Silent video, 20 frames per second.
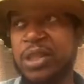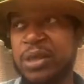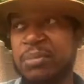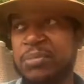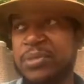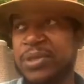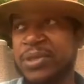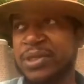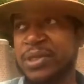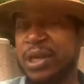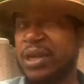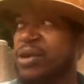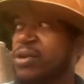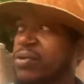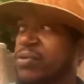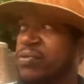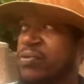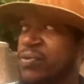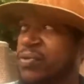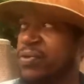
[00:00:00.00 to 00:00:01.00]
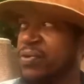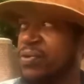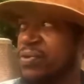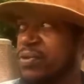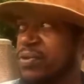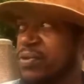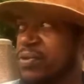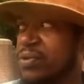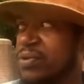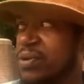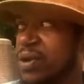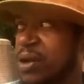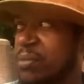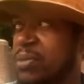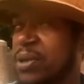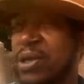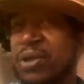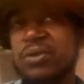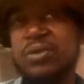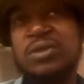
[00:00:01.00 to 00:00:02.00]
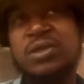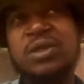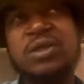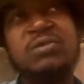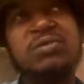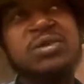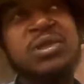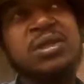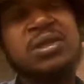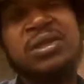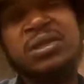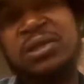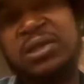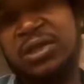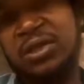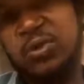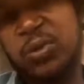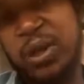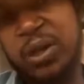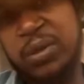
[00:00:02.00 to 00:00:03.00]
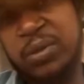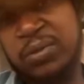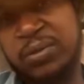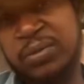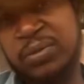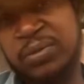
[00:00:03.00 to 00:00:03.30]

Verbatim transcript: themselves. I'm guilty of this as well.